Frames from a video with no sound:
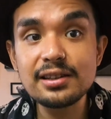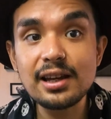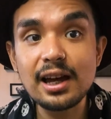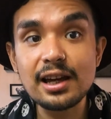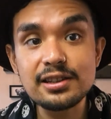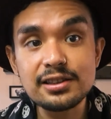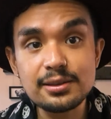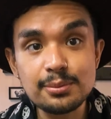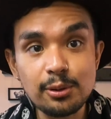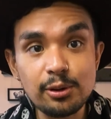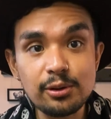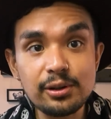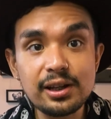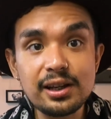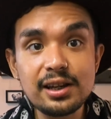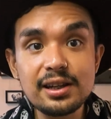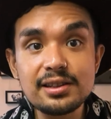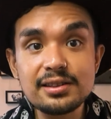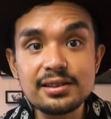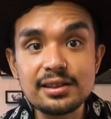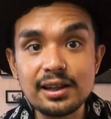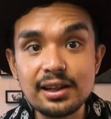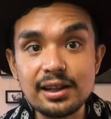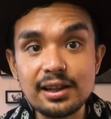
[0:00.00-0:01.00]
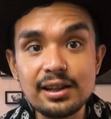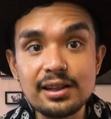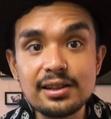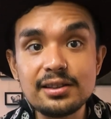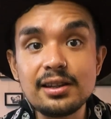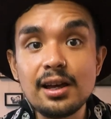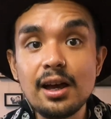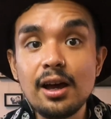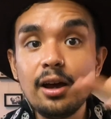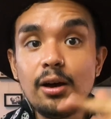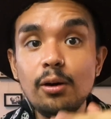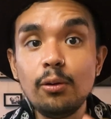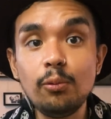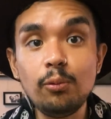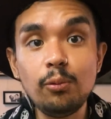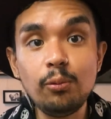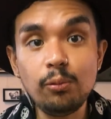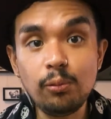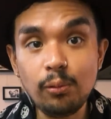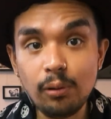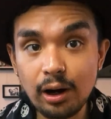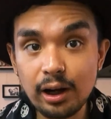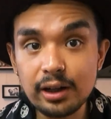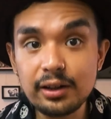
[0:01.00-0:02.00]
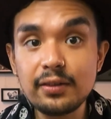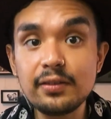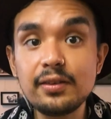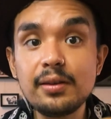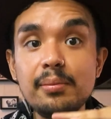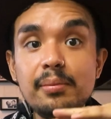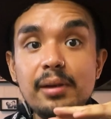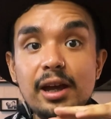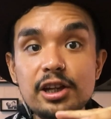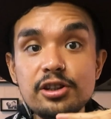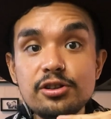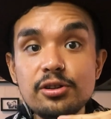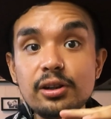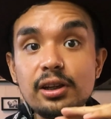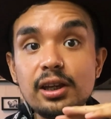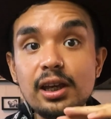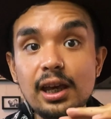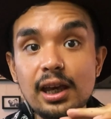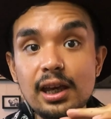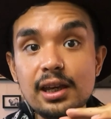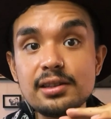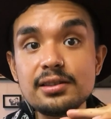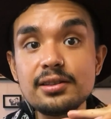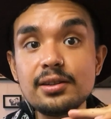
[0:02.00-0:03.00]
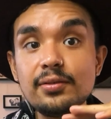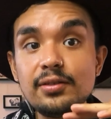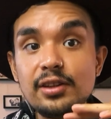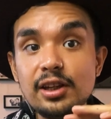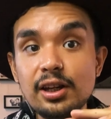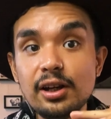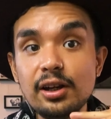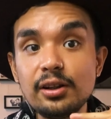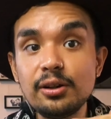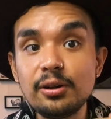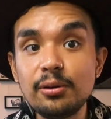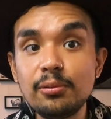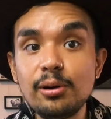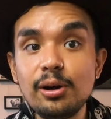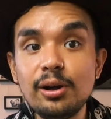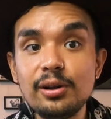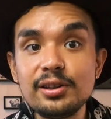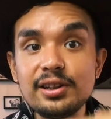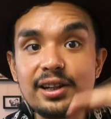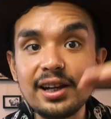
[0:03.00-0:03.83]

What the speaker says: Asmodeus is one of the major kings of the underworld.